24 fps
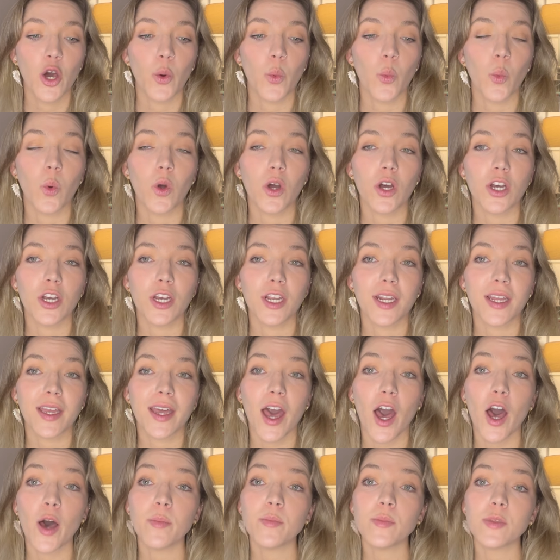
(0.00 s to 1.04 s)
would
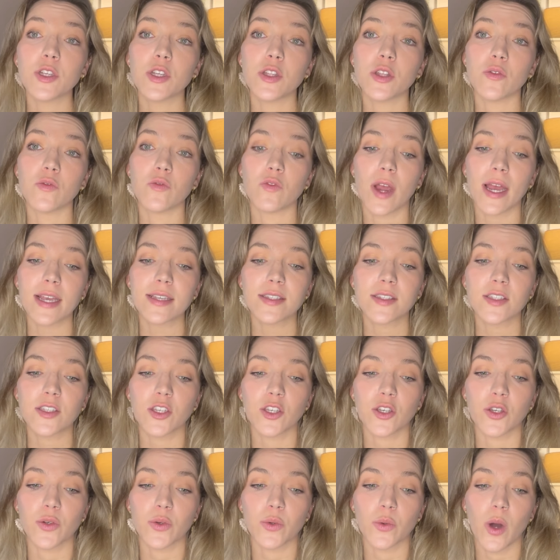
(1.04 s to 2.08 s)
come to the
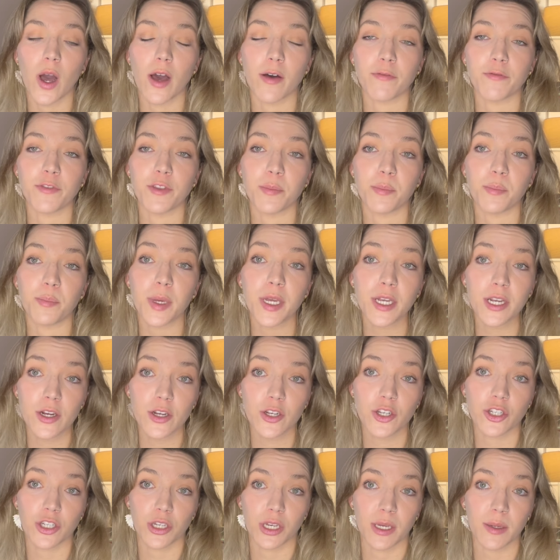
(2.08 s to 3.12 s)
rescue of the bigger
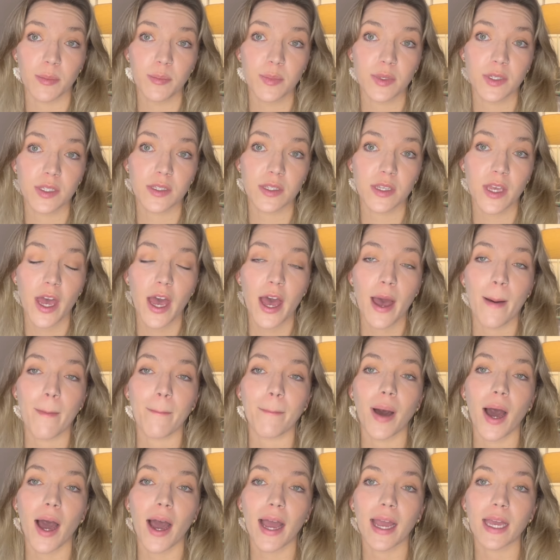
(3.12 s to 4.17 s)
ships
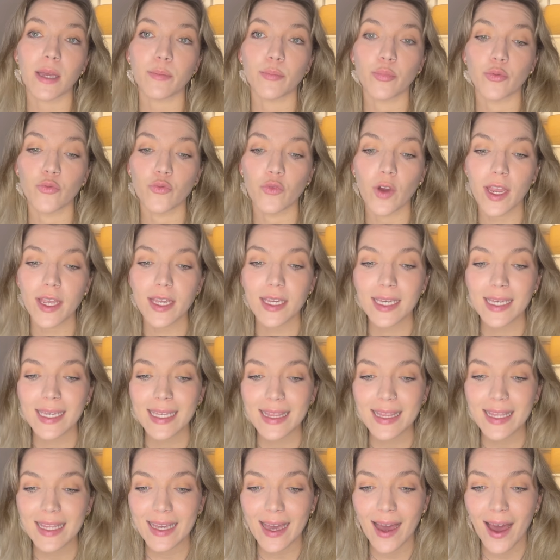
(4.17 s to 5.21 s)
by
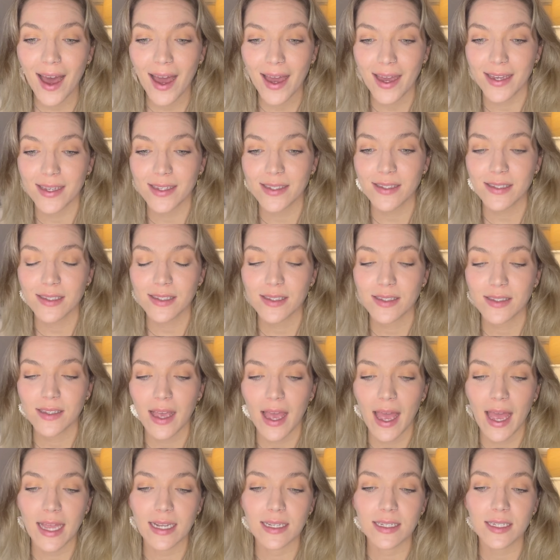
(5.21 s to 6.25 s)
breaking the ice
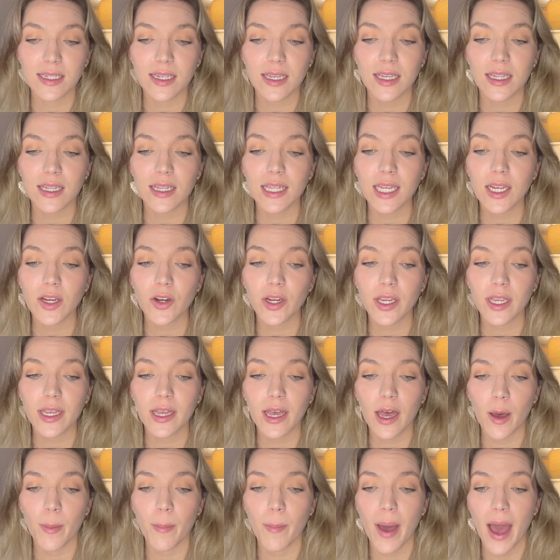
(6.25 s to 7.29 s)
and clearing
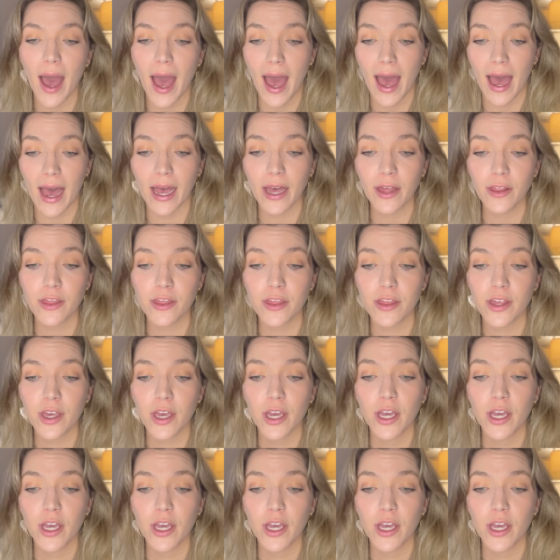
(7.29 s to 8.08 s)
a path